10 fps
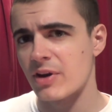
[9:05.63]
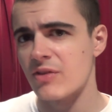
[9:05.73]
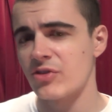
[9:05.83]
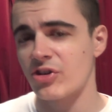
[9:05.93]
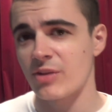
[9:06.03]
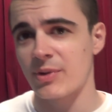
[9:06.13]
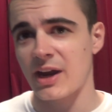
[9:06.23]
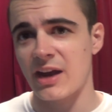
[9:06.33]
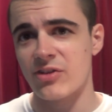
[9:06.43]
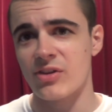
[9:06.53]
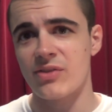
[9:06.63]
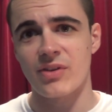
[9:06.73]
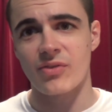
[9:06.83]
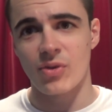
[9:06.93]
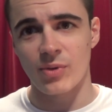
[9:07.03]
another type of candle if
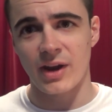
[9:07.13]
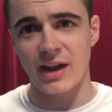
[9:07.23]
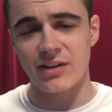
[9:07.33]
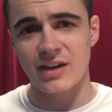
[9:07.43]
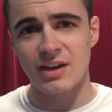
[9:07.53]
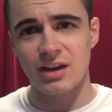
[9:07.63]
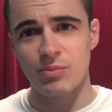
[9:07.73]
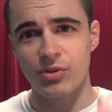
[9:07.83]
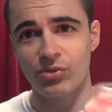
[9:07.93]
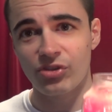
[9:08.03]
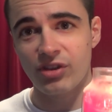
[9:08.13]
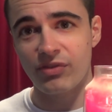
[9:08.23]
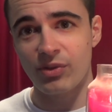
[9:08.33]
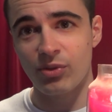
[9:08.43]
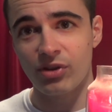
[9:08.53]
I've got one handy, and we will see
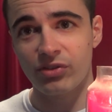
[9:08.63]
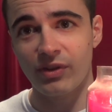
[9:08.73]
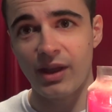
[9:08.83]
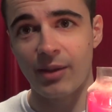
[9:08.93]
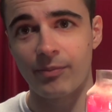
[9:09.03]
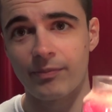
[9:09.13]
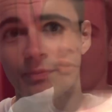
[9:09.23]
if it works for that.